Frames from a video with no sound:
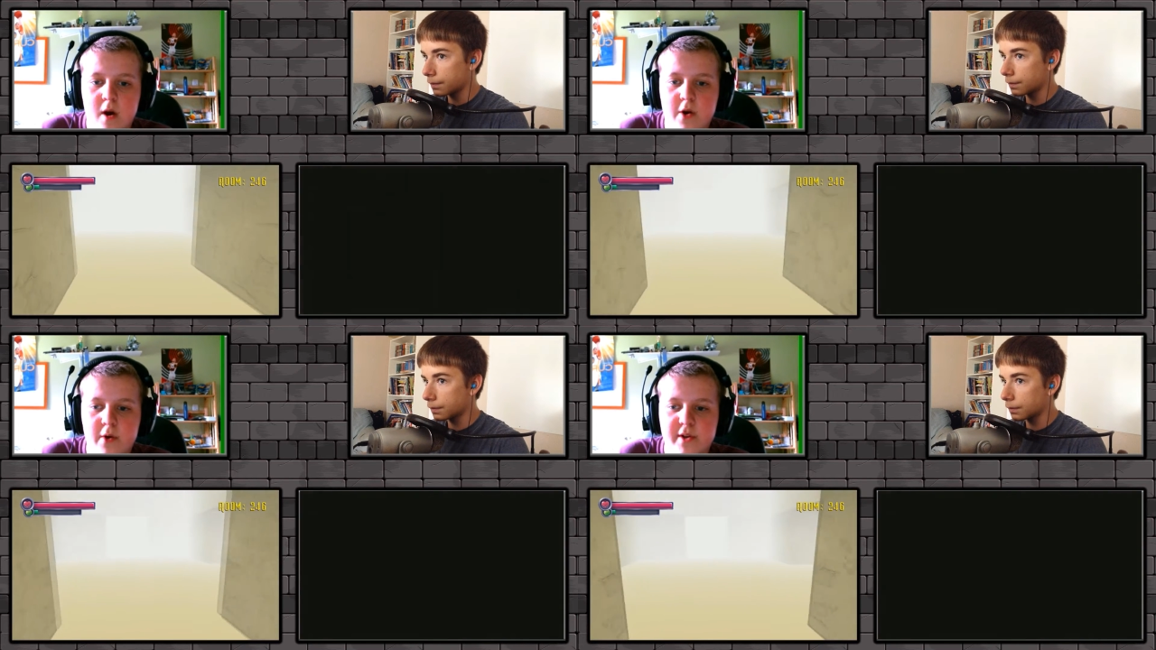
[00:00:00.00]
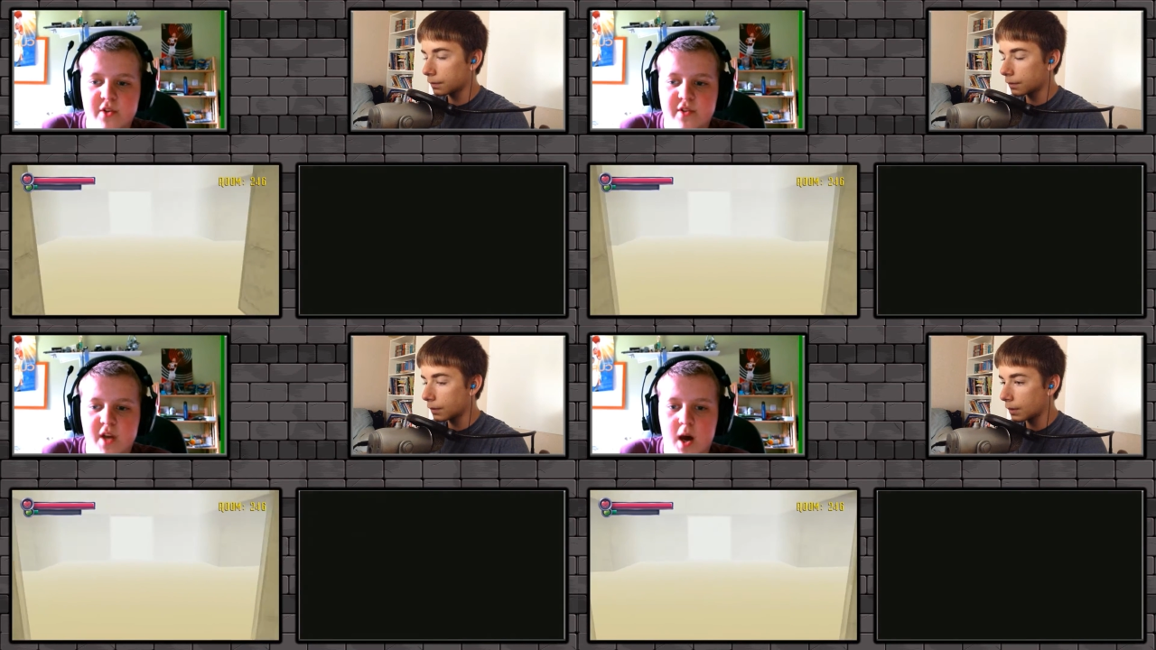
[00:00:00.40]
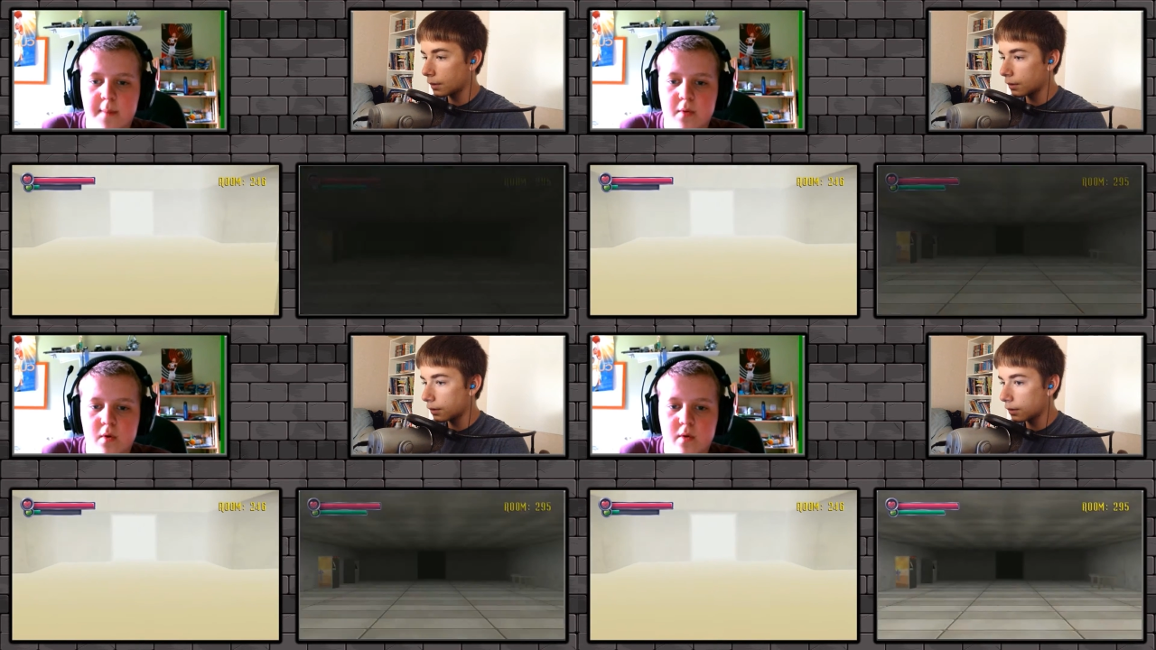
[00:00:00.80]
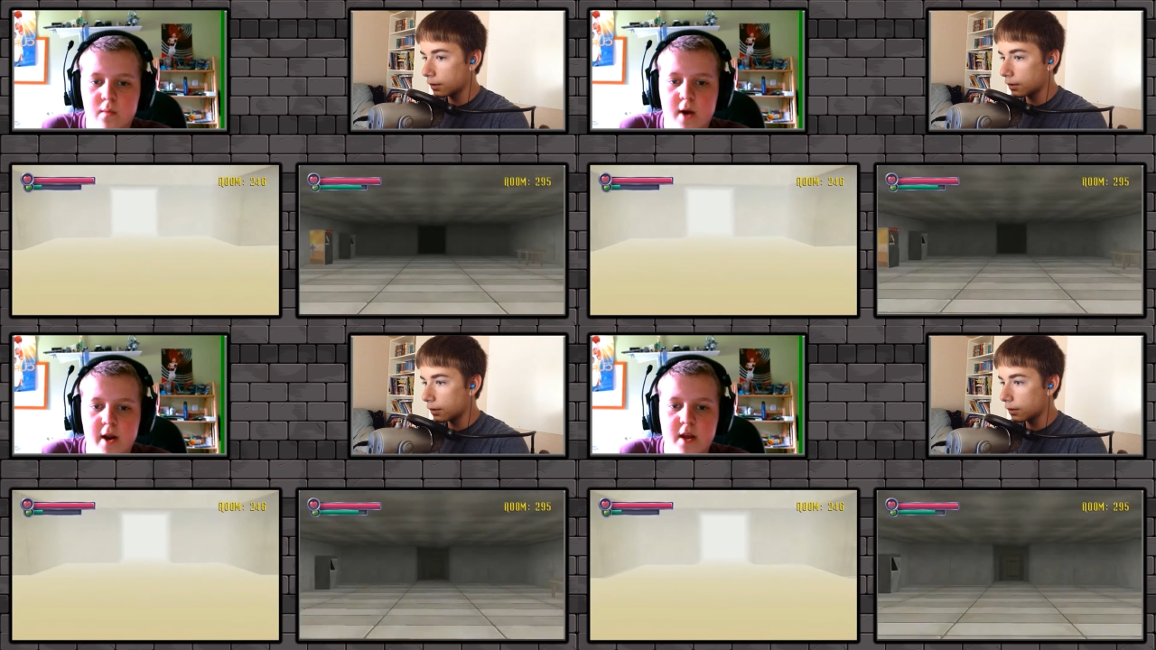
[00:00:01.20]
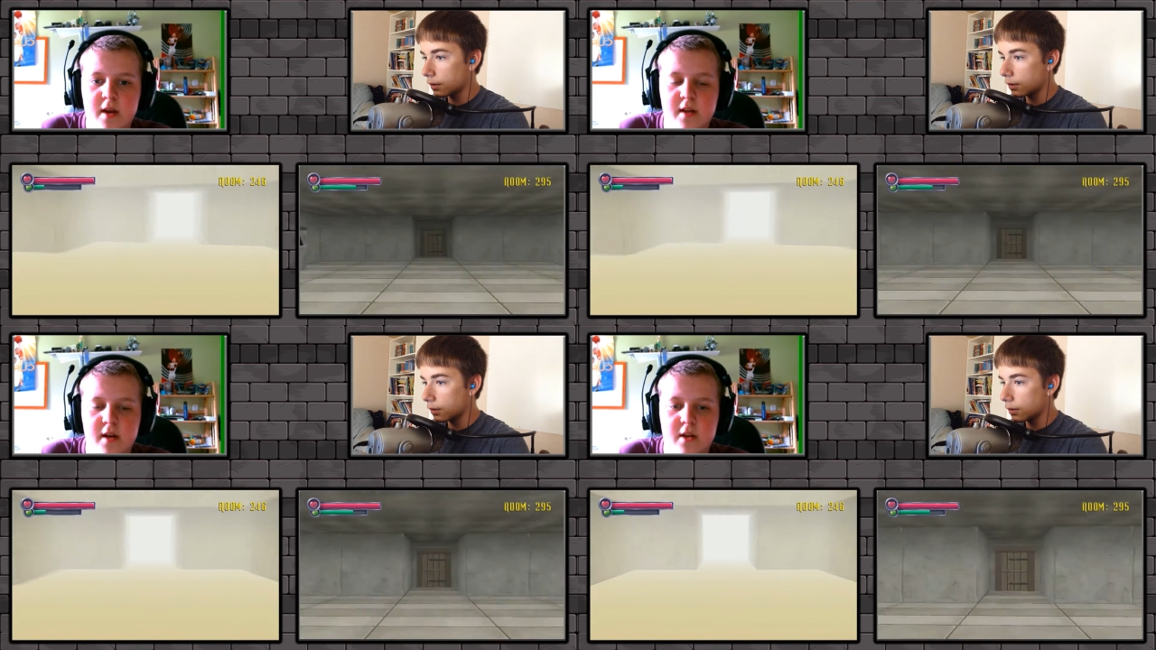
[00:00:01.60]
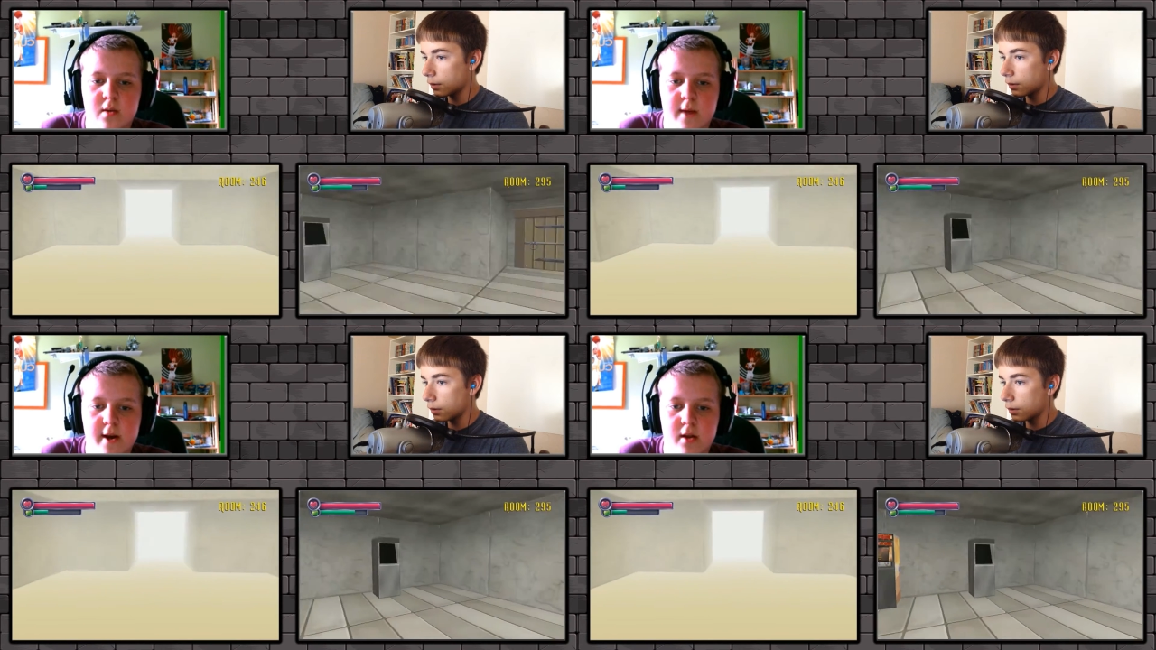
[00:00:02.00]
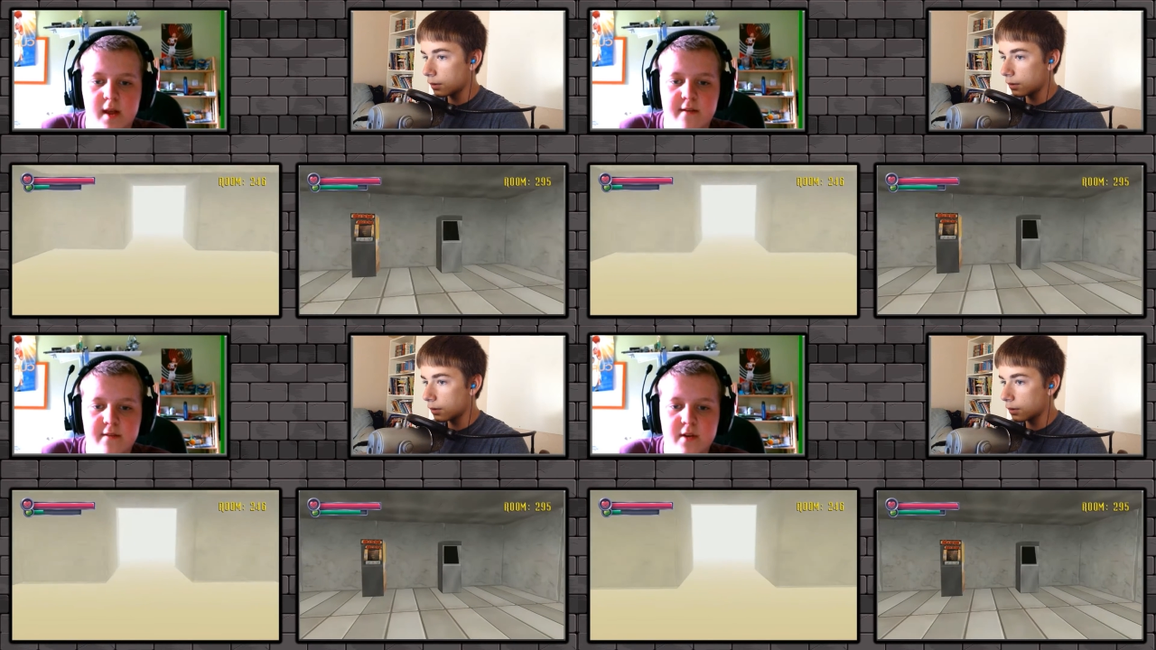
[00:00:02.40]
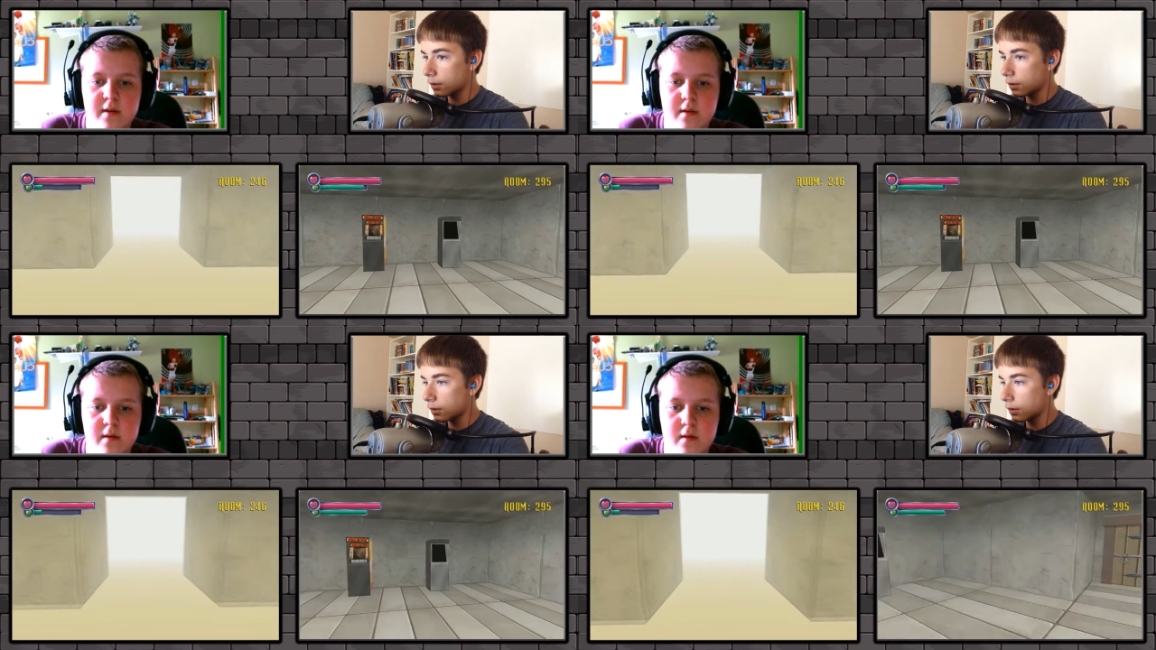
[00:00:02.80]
Speaker 1: Okay, wait, so it's up, right, and then either right or left.